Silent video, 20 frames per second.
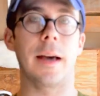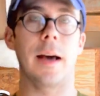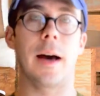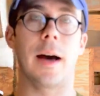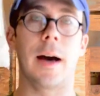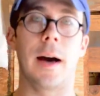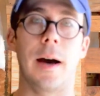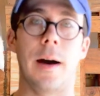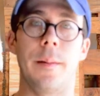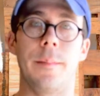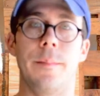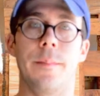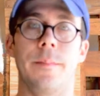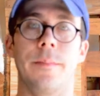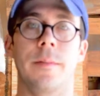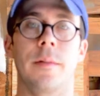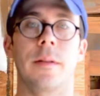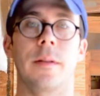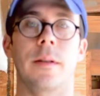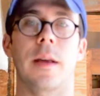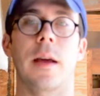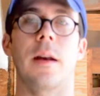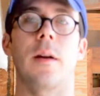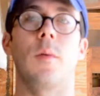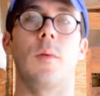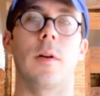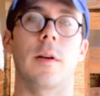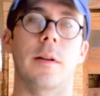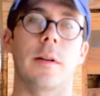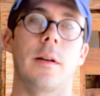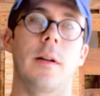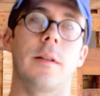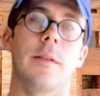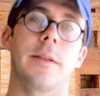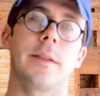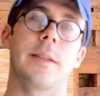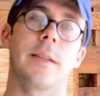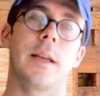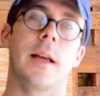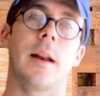kind of working on the
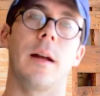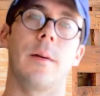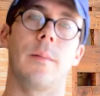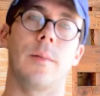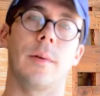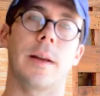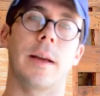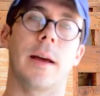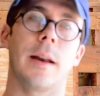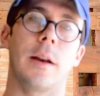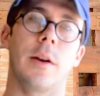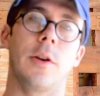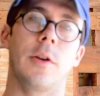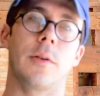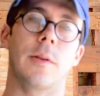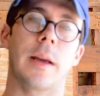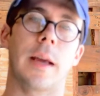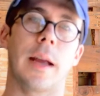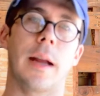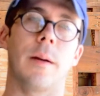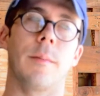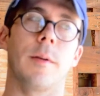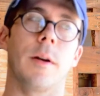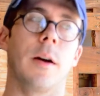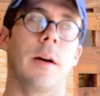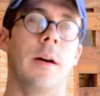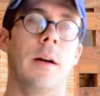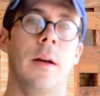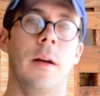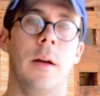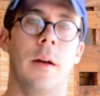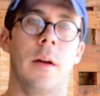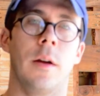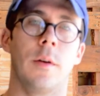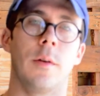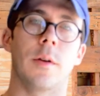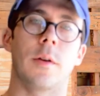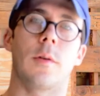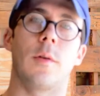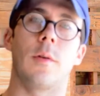setup. We got a new camera
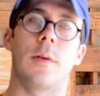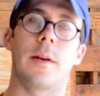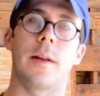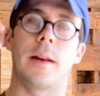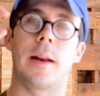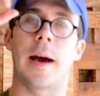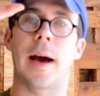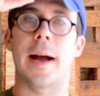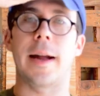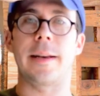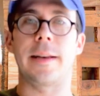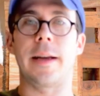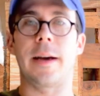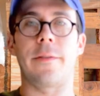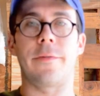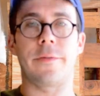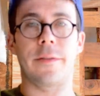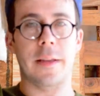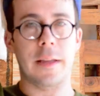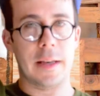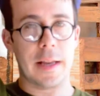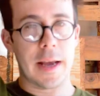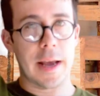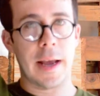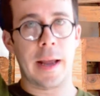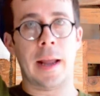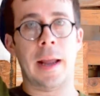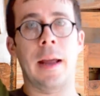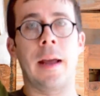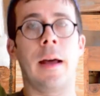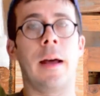recording in high def today.